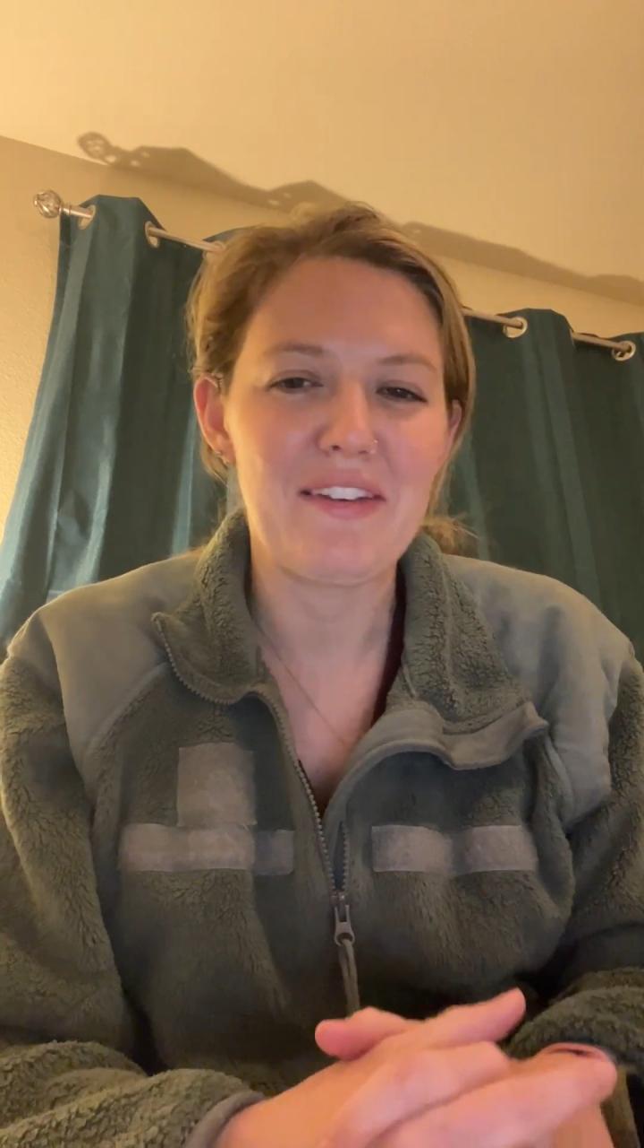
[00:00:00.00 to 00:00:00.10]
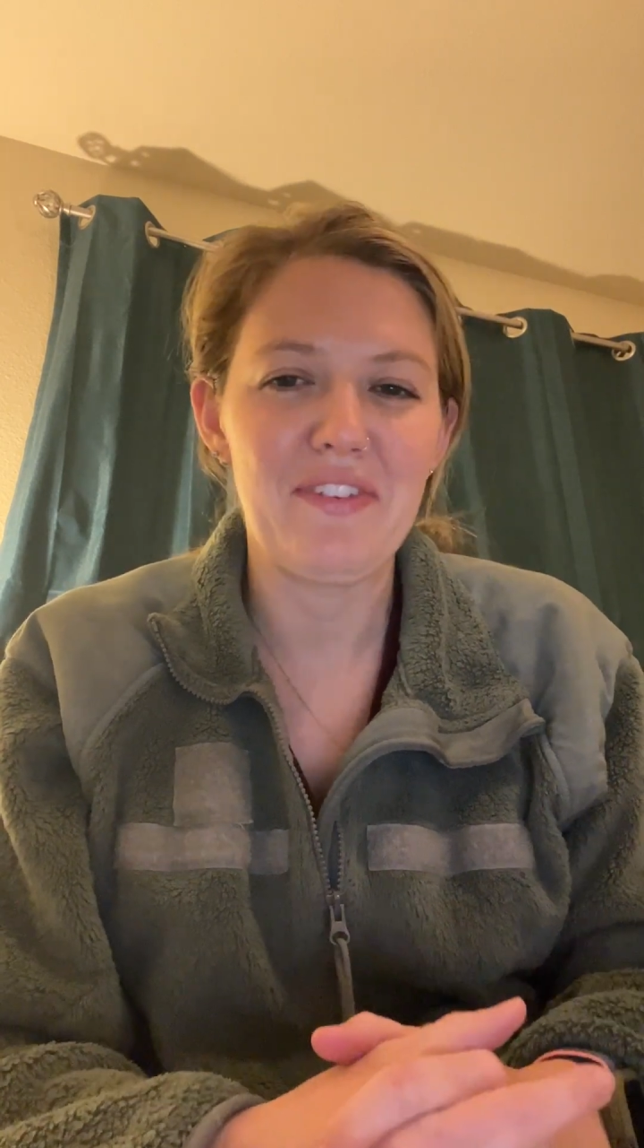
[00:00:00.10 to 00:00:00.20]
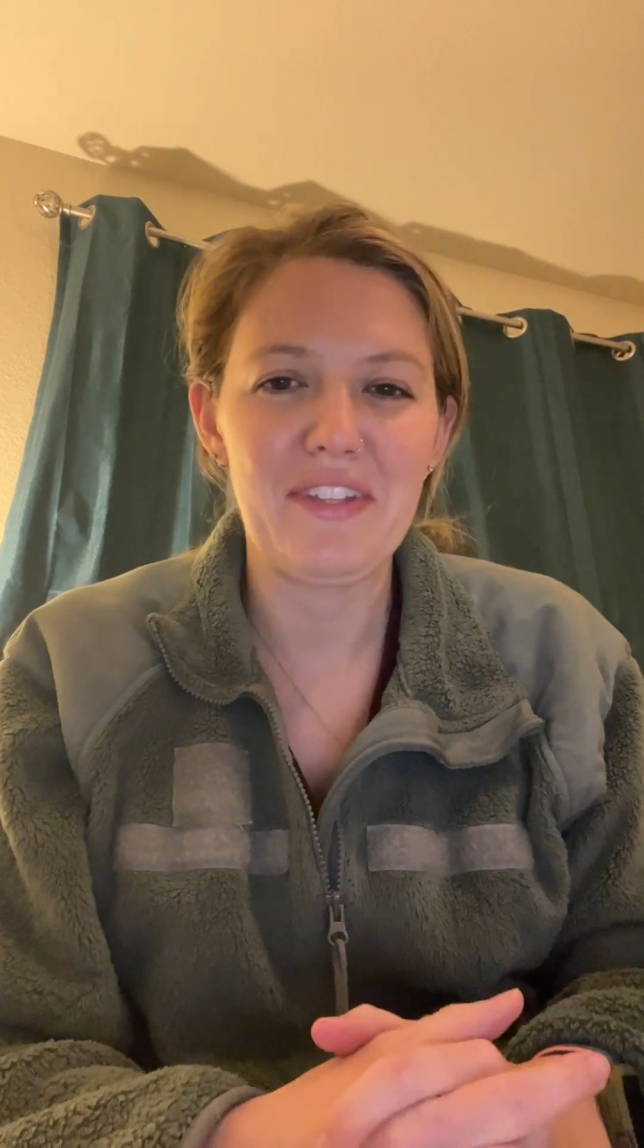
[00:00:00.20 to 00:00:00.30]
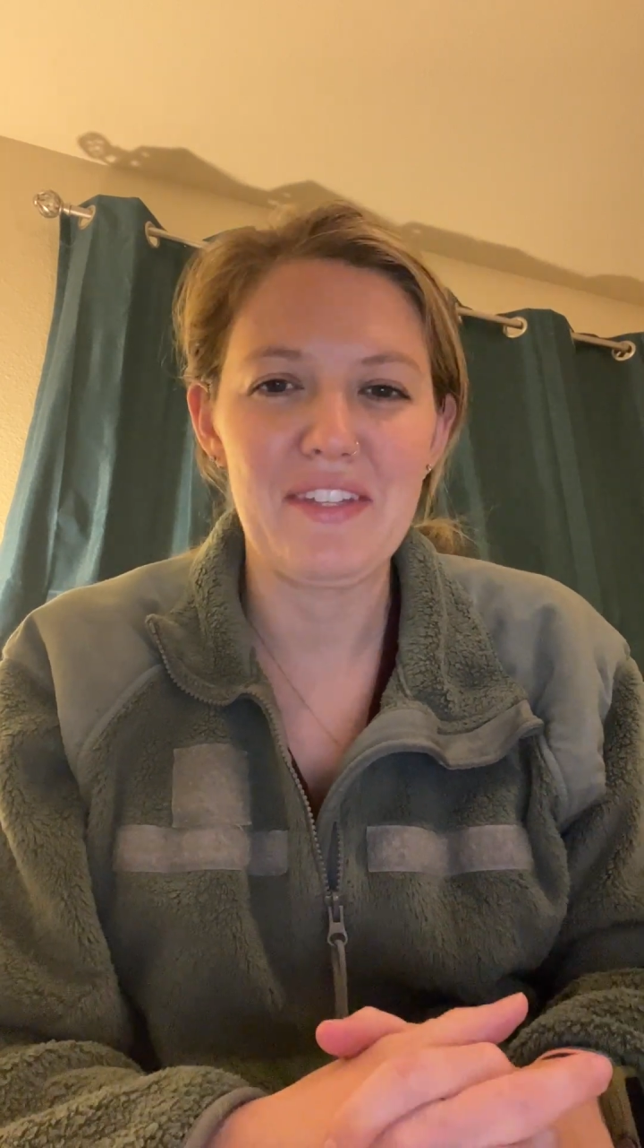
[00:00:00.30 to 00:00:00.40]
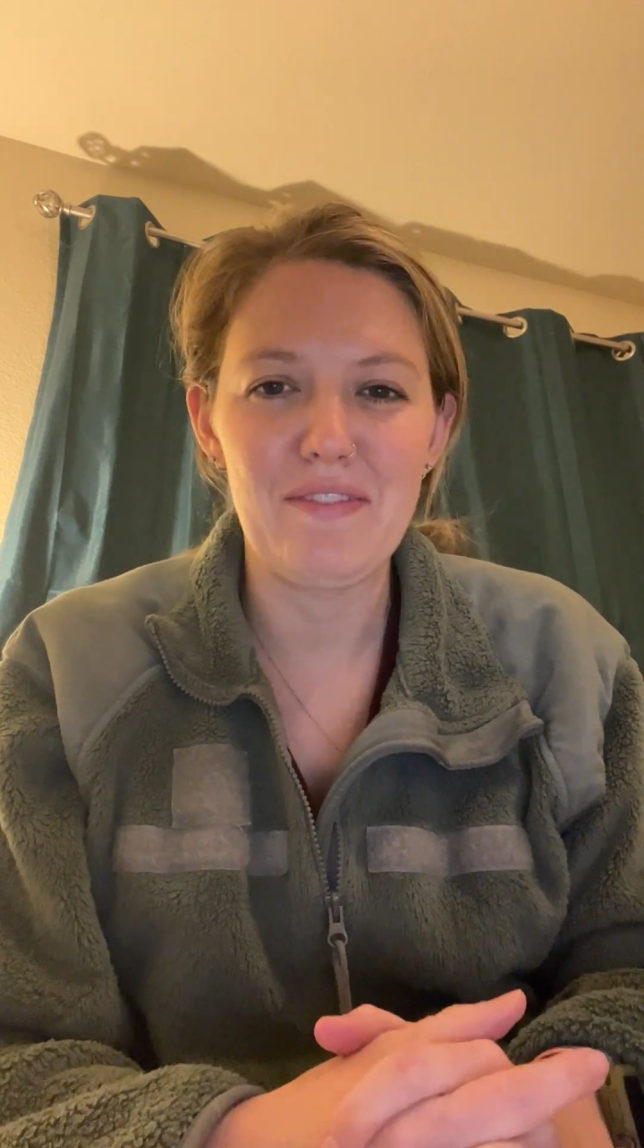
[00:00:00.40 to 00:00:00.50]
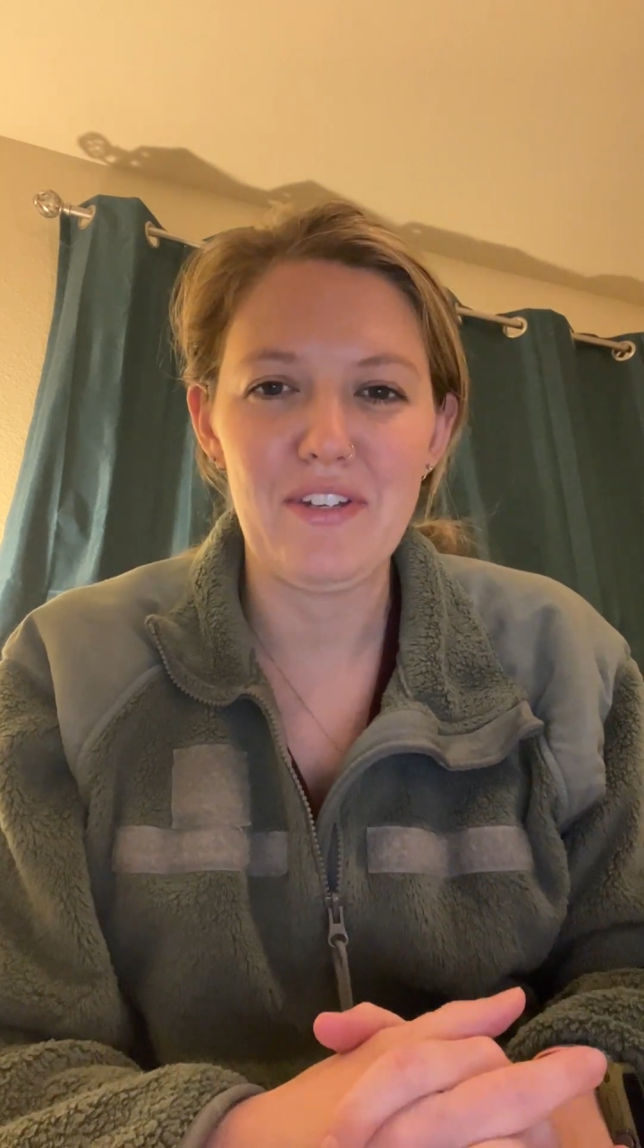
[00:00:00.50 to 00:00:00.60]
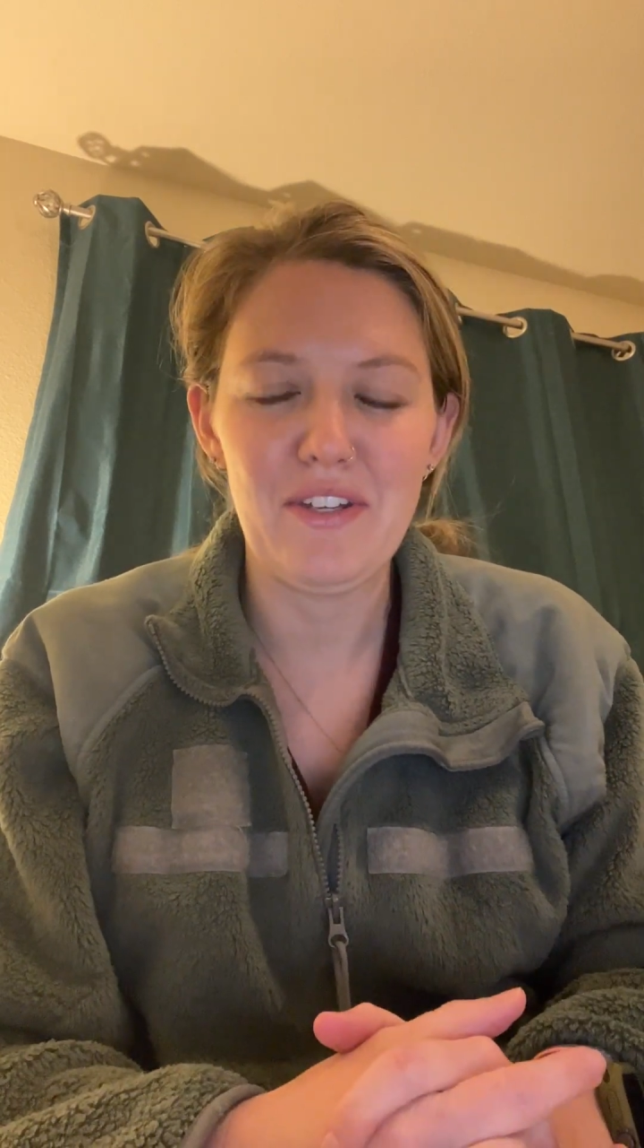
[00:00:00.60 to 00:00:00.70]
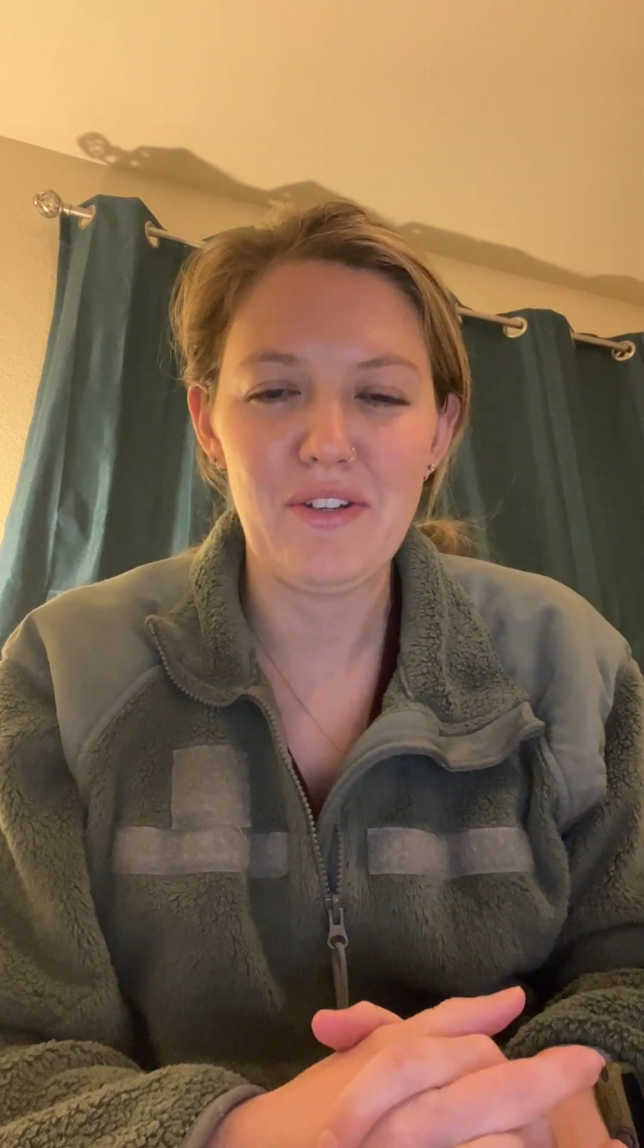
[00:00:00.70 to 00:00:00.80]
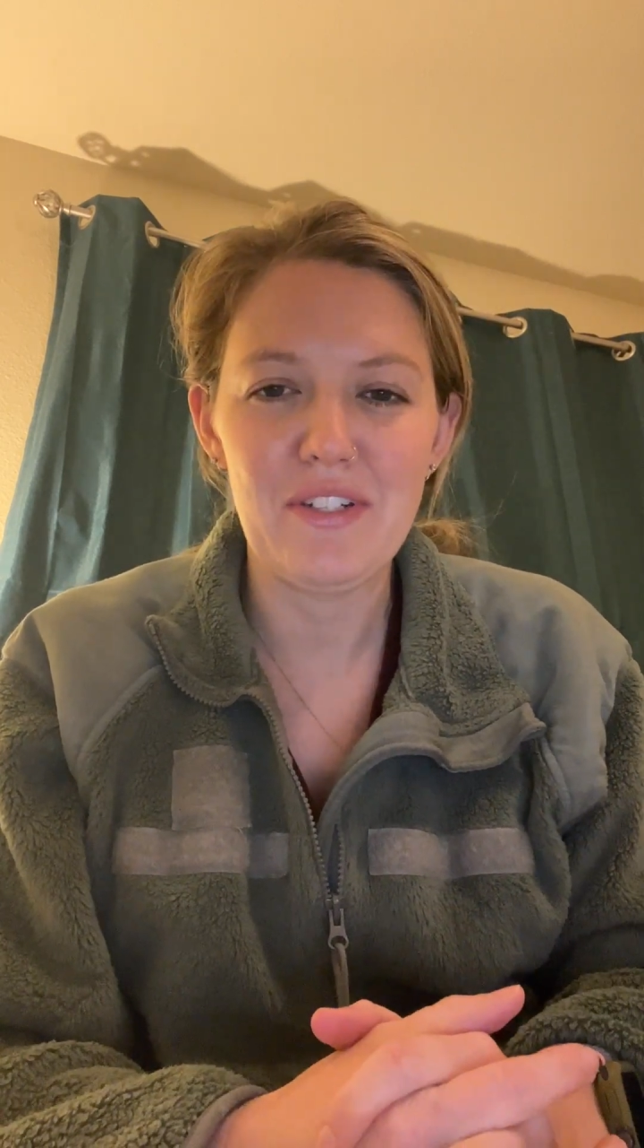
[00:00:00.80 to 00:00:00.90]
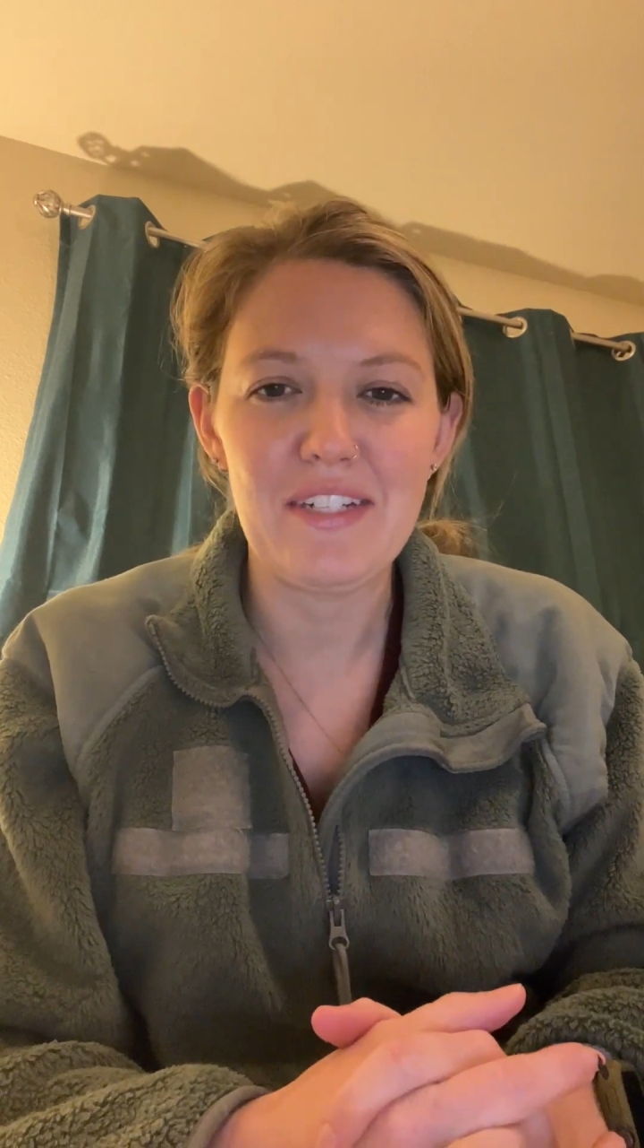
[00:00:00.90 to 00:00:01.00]
I feel like this
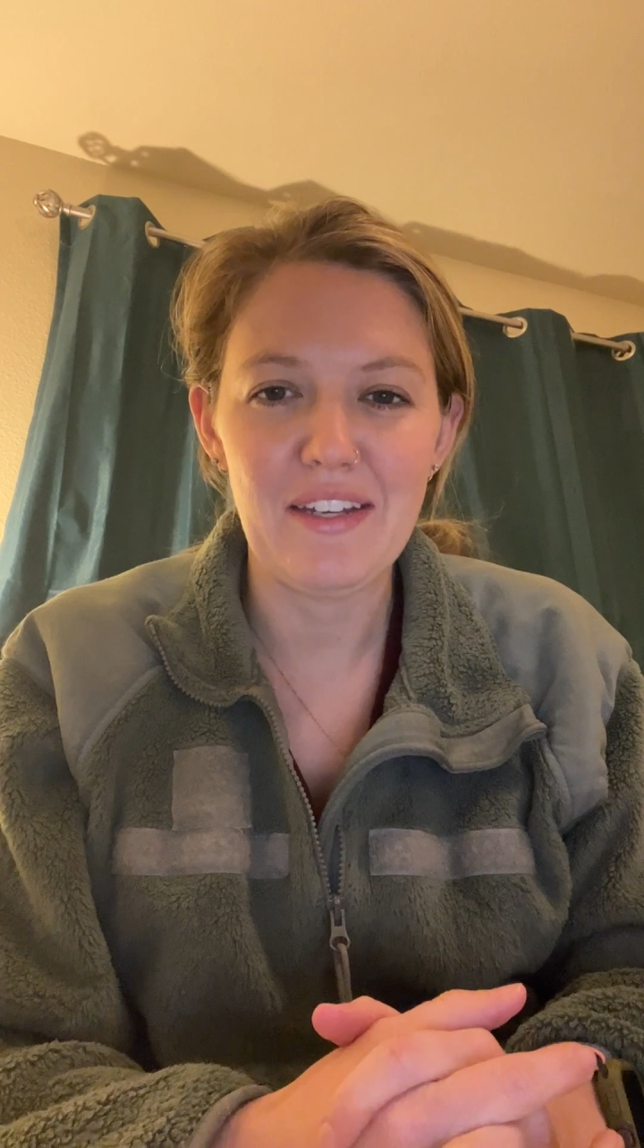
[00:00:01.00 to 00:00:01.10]
video could